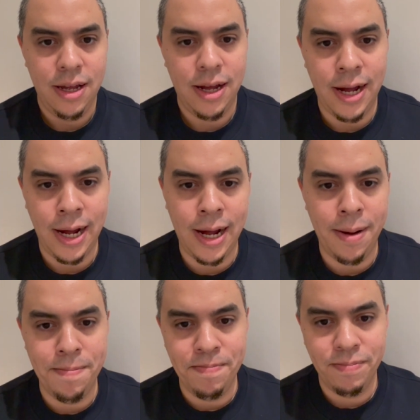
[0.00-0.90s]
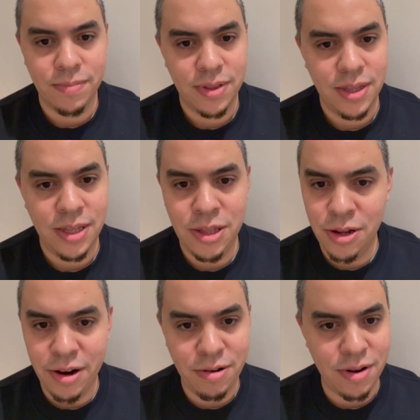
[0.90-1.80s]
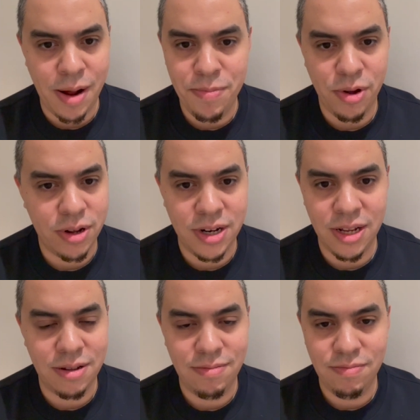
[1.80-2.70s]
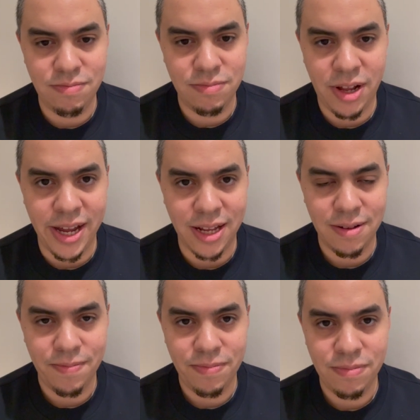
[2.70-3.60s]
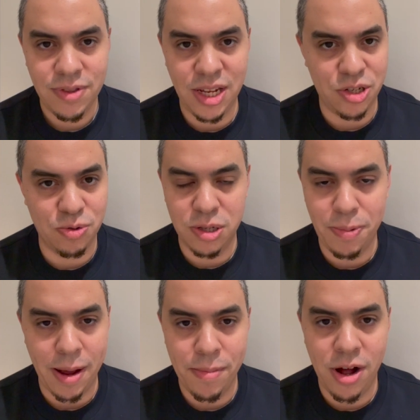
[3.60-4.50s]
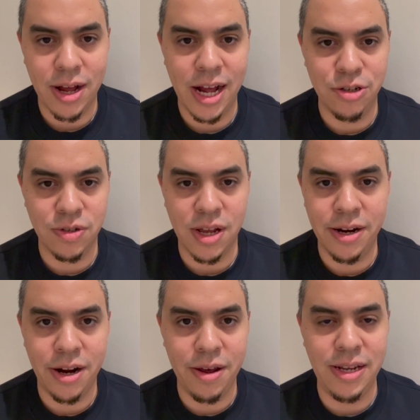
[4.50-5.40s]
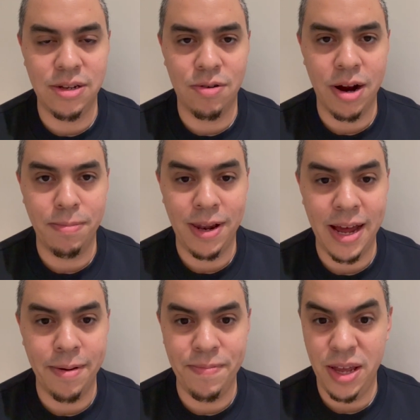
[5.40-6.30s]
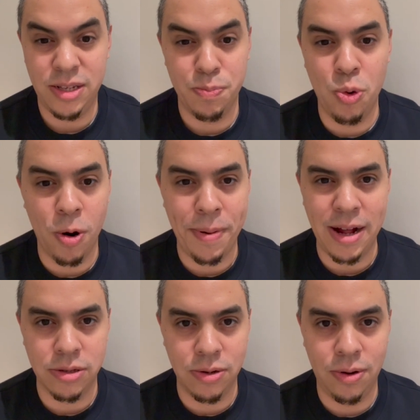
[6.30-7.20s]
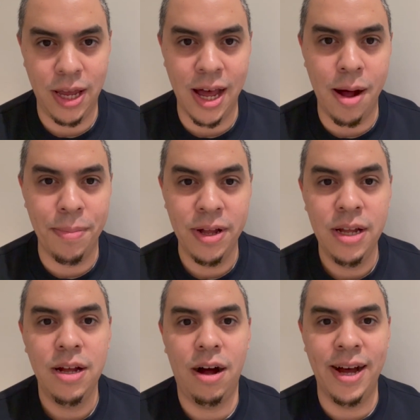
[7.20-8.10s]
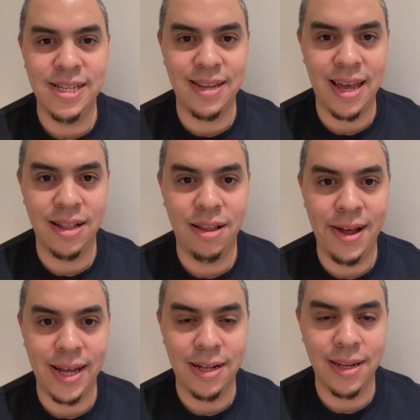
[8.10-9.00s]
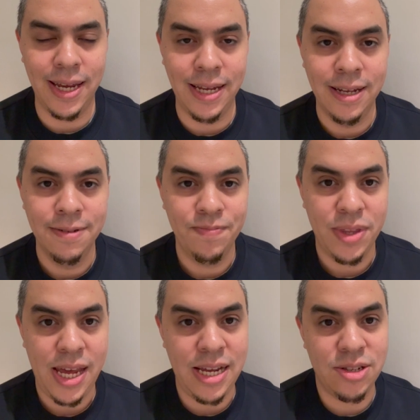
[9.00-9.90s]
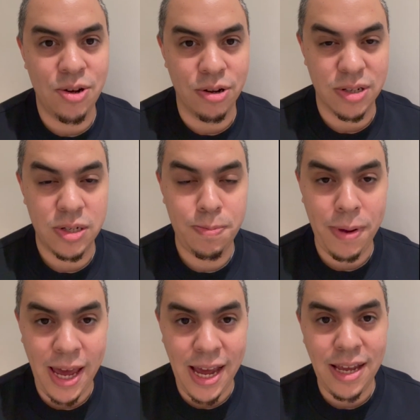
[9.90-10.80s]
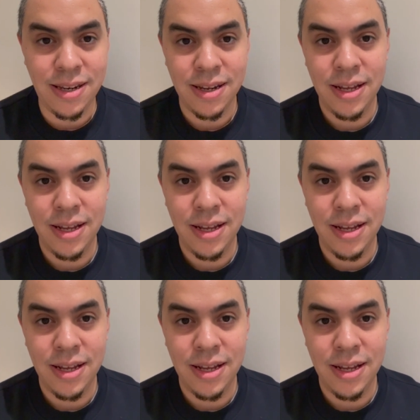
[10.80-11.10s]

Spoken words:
No, I'm not going to disrespect Mark Andrews. I know he's a great player. It's more about talking up Isaiah Likely. He's got speed,